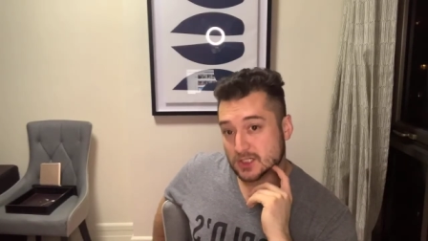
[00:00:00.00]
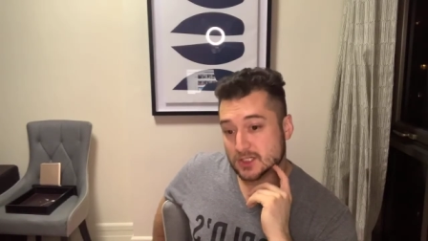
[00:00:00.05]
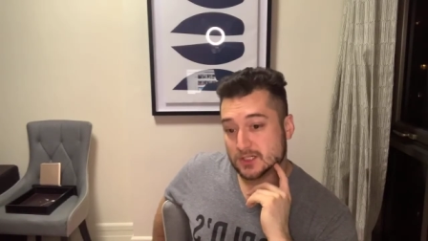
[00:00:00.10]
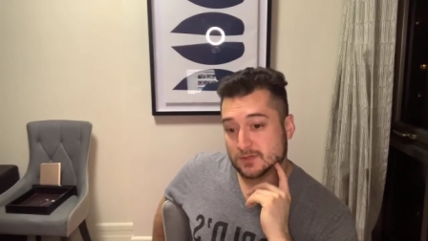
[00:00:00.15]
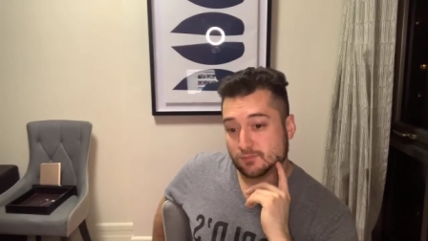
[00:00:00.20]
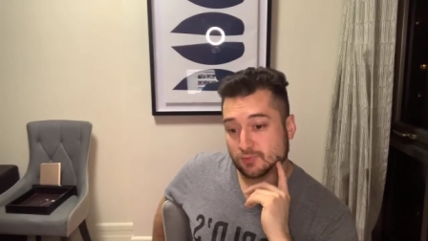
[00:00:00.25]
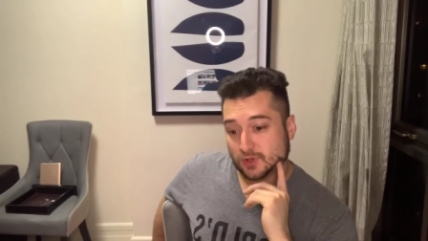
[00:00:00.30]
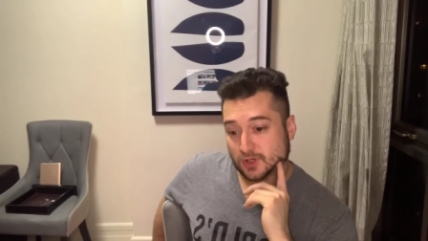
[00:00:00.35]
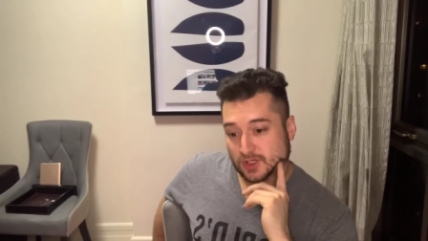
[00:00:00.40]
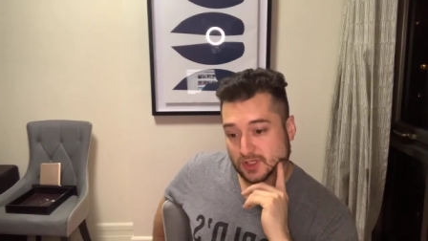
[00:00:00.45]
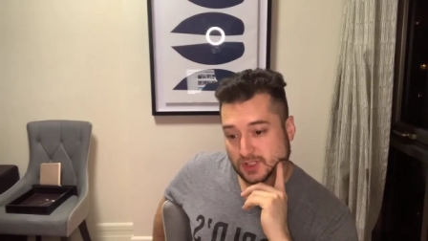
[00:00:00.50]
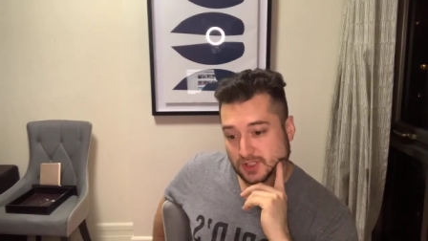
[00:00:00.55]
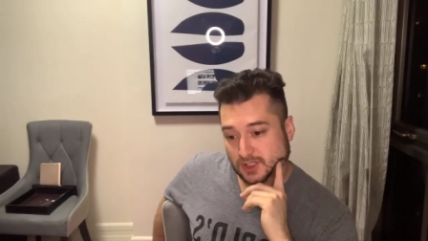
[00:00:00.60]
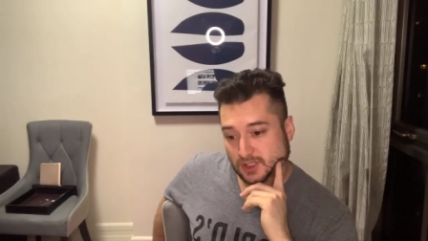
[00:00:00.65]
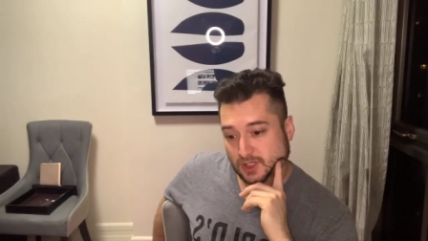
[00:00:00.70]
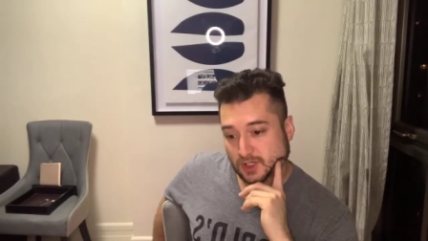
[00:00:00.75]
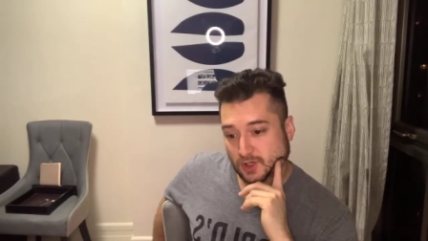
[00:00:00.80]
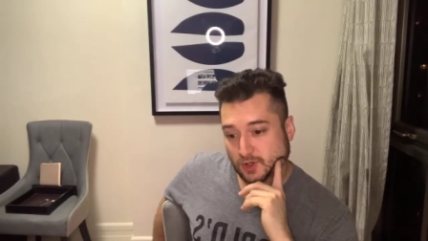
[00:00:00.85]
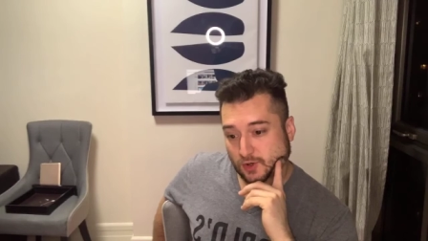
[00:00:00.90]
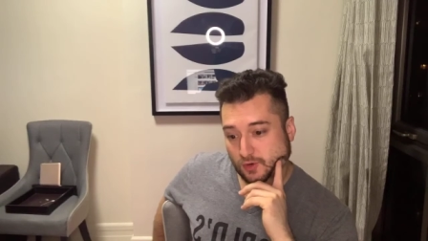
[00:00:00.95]
It's pretty
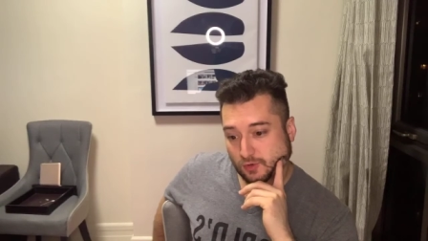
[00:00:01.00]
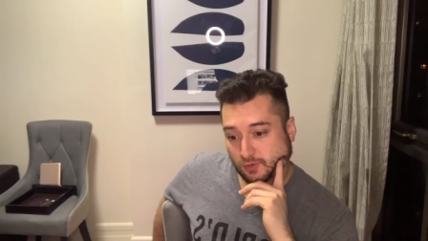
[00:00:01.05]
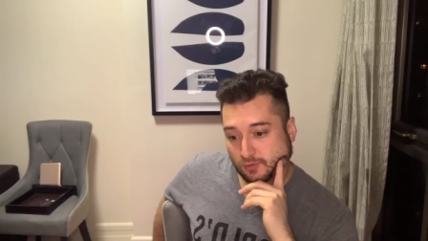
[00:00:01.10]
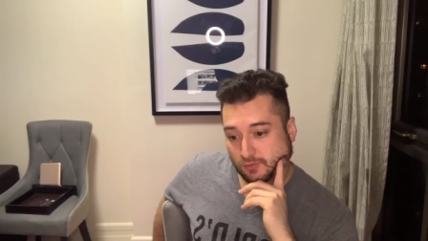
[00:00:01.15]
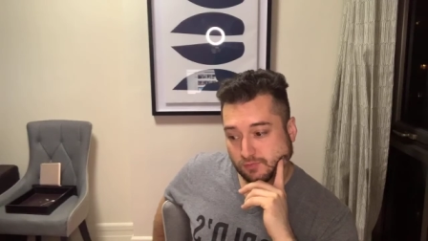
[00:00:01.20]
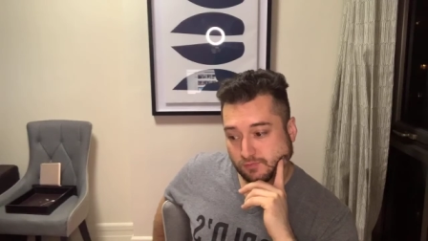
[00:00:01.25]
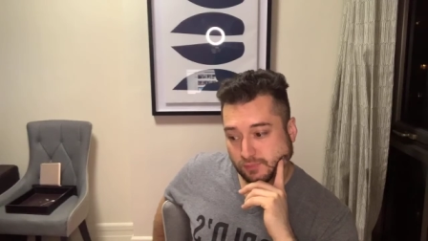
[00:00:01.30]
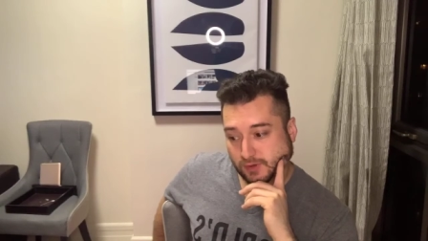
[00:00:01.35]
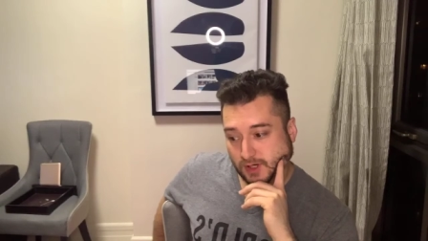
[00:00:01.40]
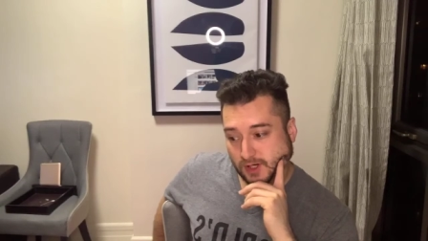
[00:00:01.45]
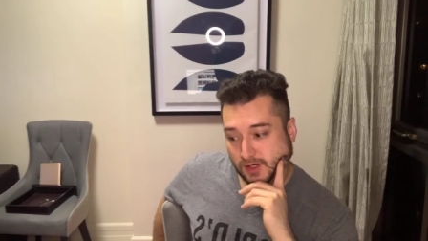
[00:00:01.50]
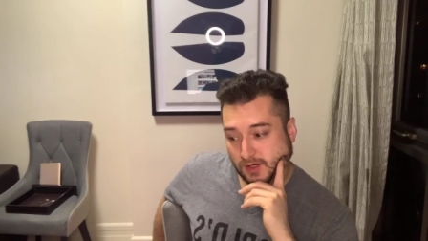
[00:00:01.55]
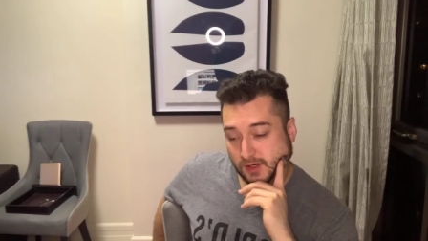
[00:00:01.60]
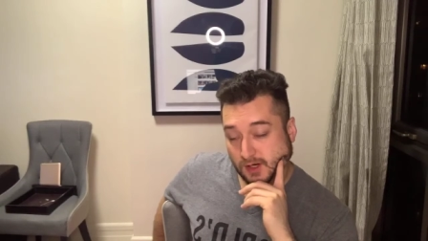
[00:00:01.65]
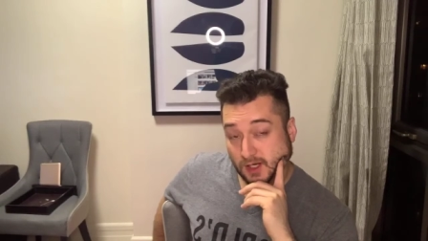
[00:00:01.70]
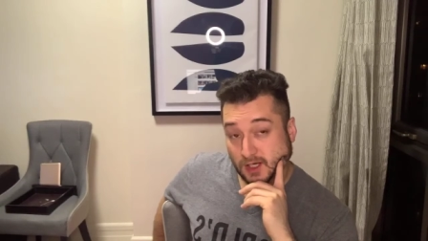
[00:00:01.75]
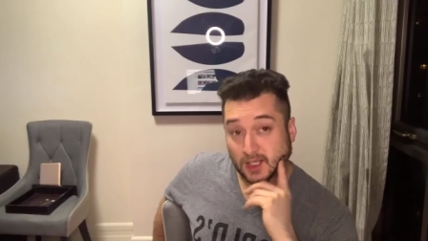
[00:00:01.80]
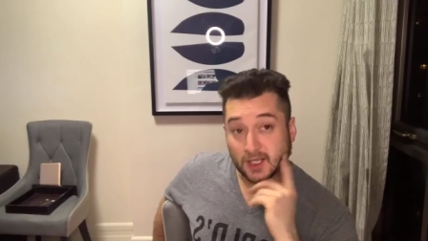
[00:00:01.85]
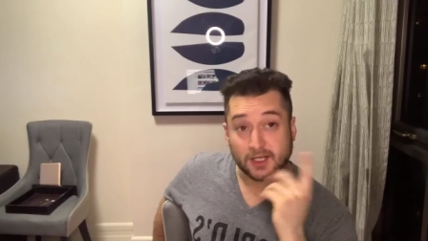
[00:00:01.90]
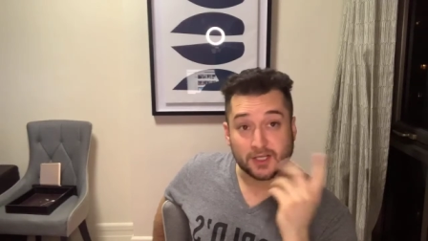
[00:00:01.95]
slow, but
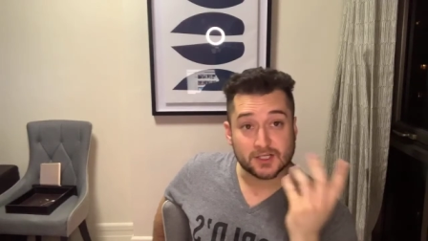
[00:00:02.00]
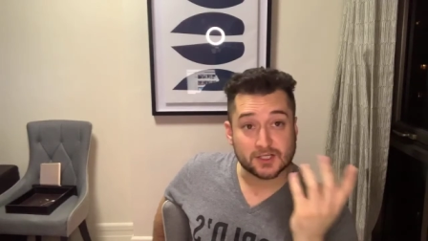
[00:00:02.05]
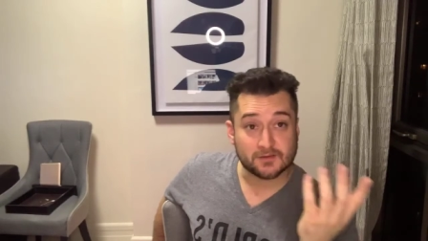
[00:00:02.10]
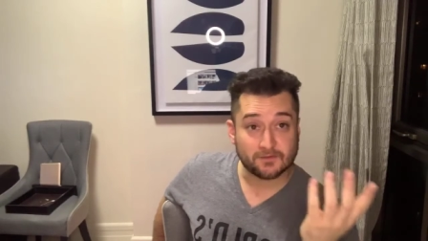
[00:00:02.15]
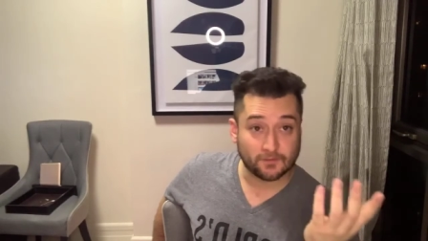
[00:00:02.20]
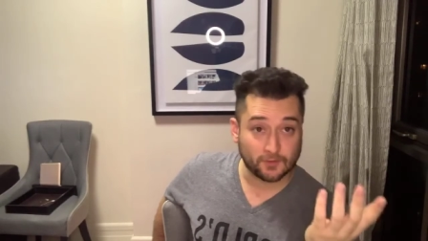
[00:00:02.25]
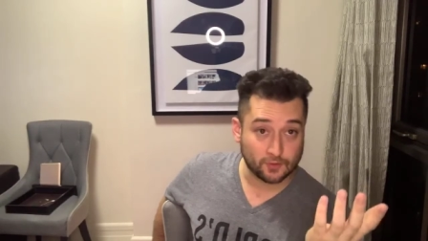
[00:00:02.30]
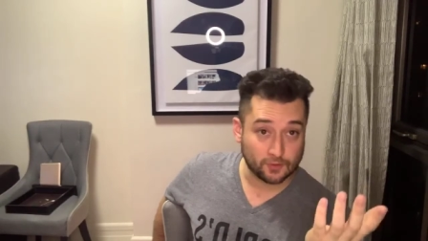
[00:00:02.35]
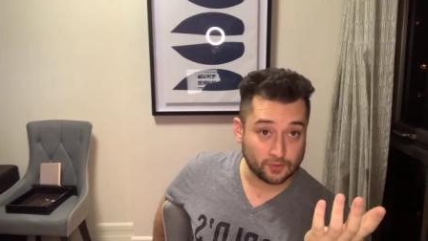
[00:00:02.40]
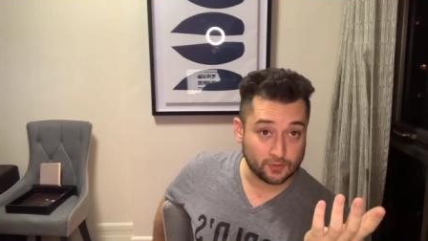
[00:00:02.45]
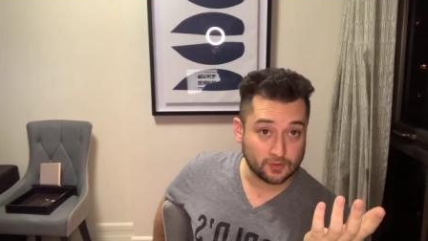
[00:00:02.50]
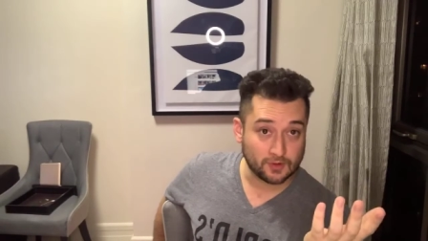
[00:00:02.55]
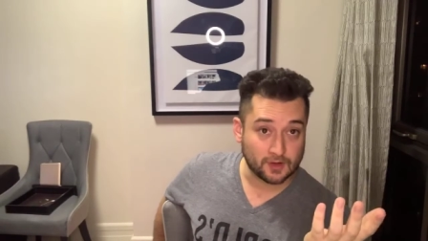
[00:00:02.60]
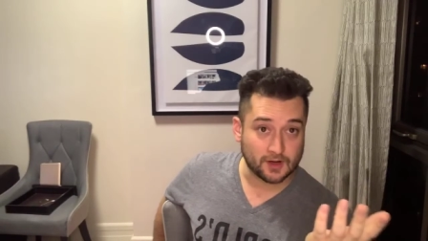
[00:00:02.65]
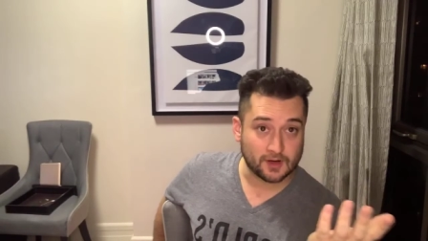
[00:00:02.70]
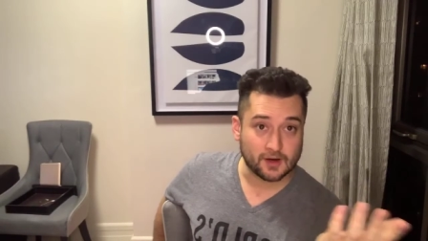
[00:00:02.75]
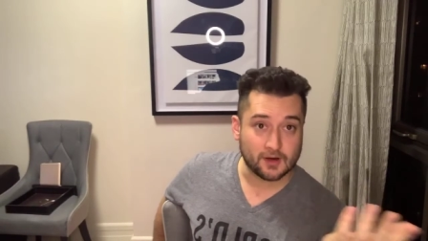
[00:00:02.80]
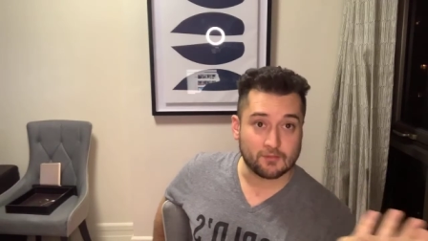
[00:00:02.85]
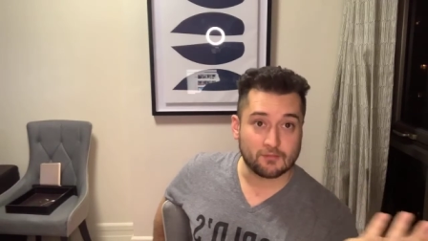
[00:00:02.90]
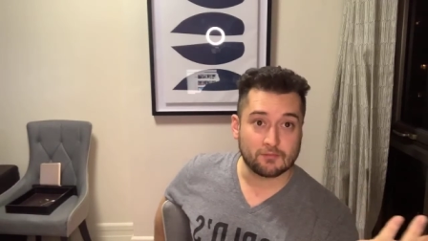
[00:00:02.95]
it gets food,
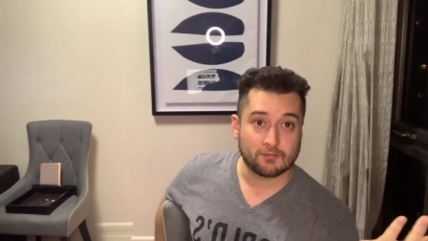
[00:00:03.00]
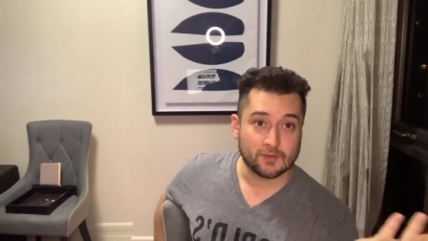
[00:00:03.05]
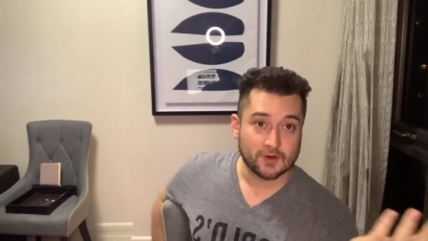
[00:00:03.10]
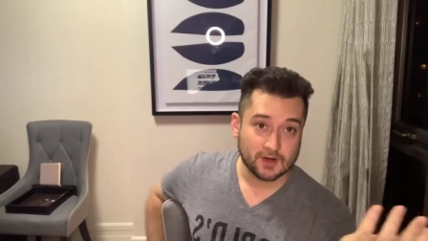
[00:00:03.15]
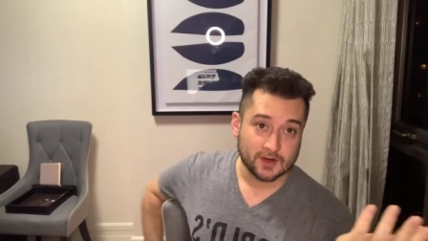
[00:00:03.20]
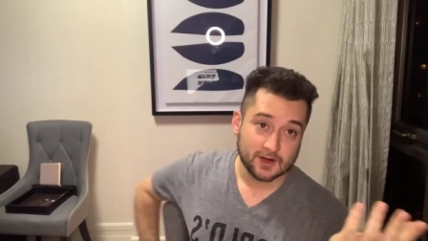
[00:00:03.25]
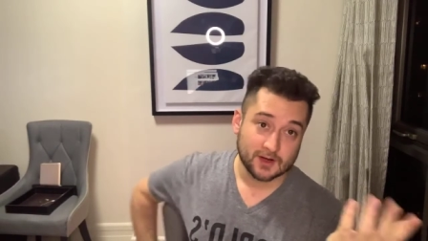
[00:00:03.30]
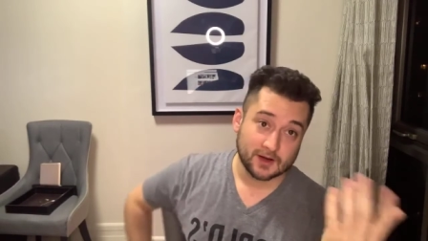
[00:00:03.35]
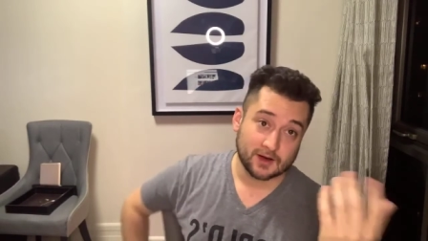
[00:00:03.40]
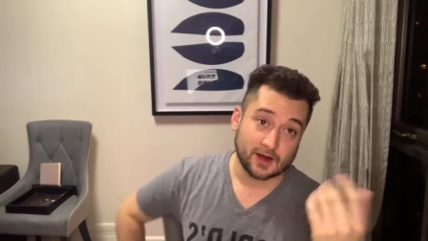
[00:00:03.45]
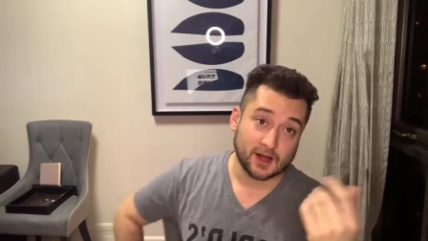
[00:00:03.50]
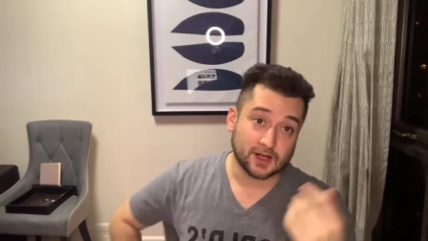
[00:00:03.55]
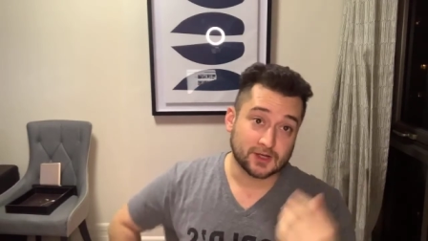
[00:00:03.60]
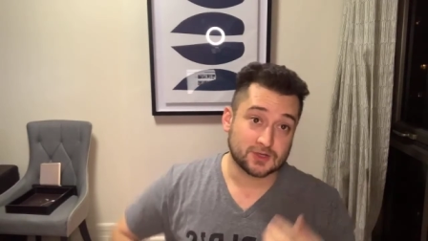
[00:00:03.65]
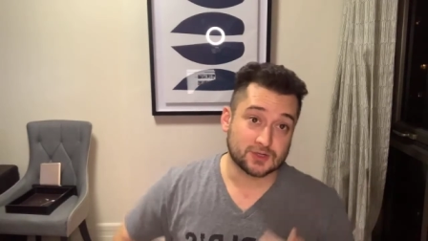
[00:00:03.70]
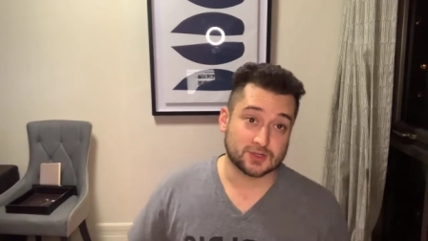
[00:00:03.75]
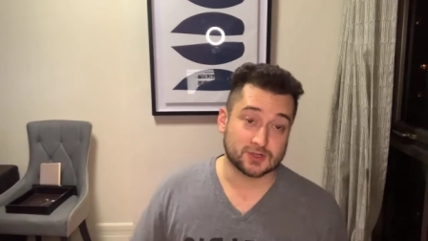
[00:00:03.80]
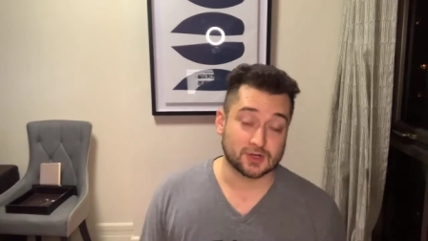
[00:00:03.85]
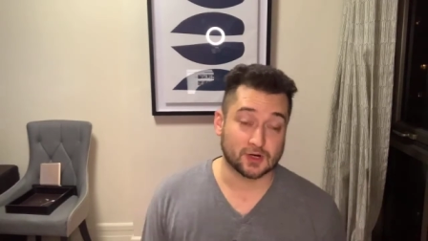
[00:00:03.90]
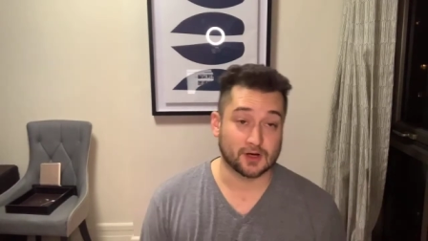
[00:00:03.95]
and I'm not
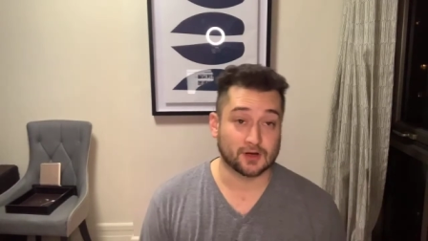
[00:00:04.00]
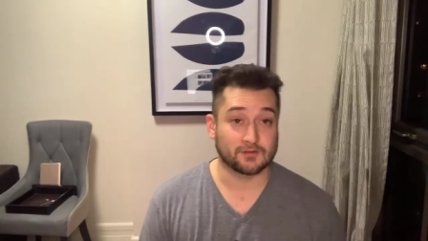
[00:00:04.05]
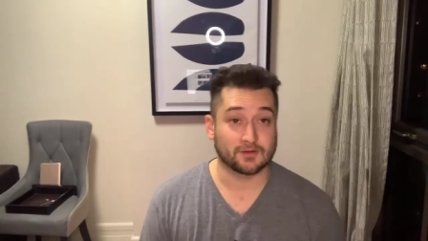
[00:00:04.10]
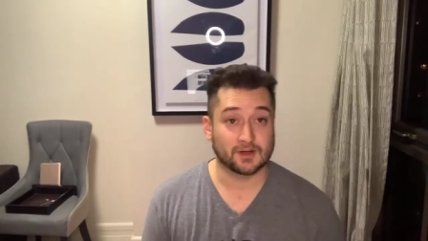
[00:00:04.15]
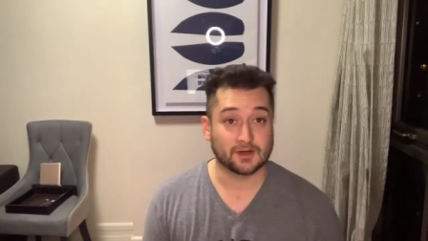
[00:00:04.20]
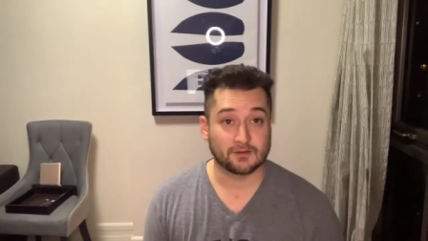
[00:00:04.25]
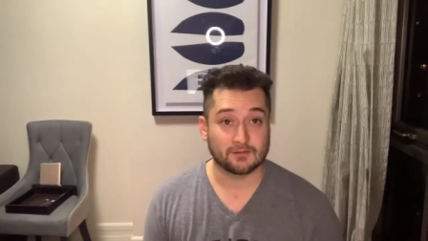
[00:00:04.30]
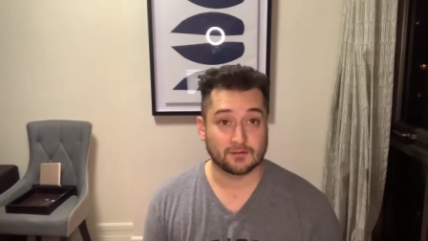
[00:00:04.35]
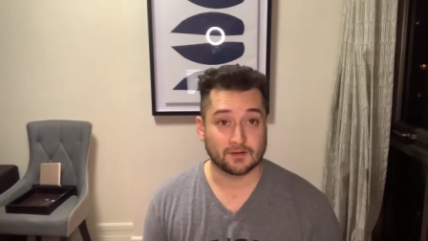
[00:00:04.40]
starving.